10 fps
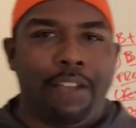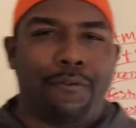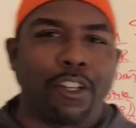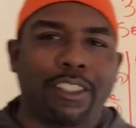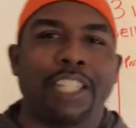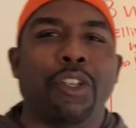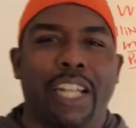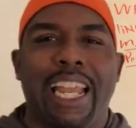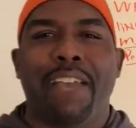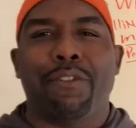First thing, you
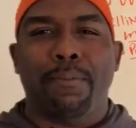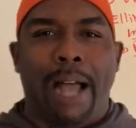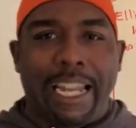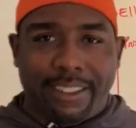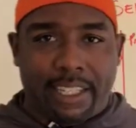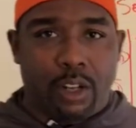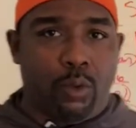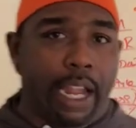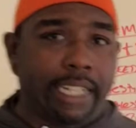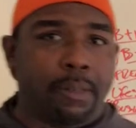got to have your mindset
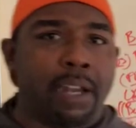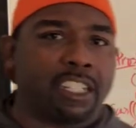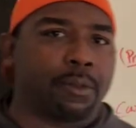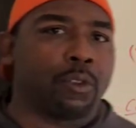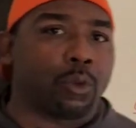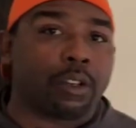right to be an entrepreneur,